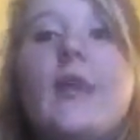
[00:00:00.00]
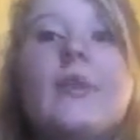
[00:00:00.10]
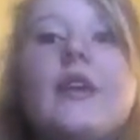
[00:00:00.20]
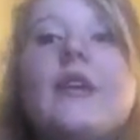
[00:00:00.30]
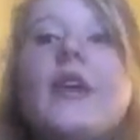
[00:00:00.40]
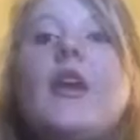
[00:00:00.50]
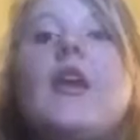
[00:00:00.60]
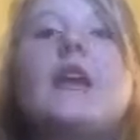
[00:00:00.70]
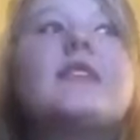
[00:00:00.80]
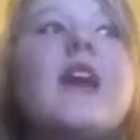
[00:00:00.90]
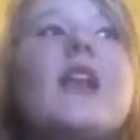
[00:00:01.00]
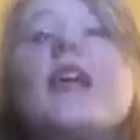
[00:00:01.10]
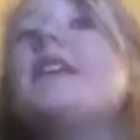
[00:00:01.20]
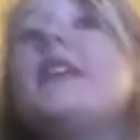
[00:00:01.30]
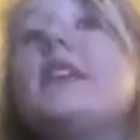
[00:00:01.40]
I mean, it's kind of
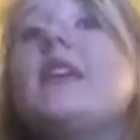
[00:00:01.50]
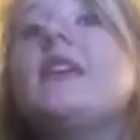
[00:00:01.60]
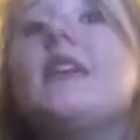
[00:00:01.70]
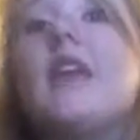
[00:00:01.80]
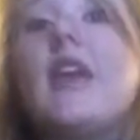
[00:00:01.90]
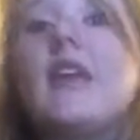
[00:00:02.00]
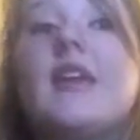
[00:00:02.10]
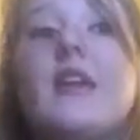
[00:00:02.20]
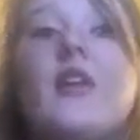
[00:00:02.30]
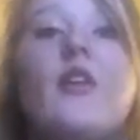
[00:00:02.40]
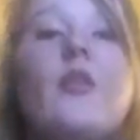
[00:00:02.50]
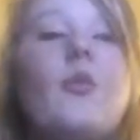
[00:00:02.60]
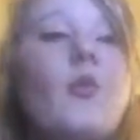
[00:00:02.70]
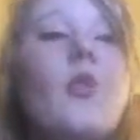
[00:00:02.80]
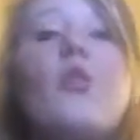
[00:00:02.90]
like the yin and the yang here.
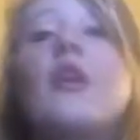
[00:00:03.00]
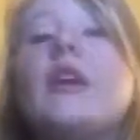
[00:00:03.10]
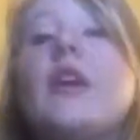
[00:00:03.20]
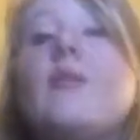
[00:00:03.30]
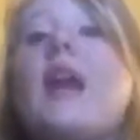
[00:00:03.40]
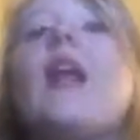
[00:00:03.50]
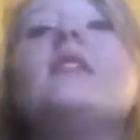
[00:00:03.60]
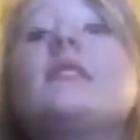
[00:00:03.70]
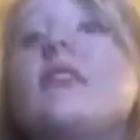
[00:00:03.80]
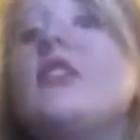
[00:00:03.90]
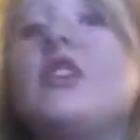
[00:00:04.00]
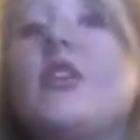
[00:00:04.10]
We're working and balancing each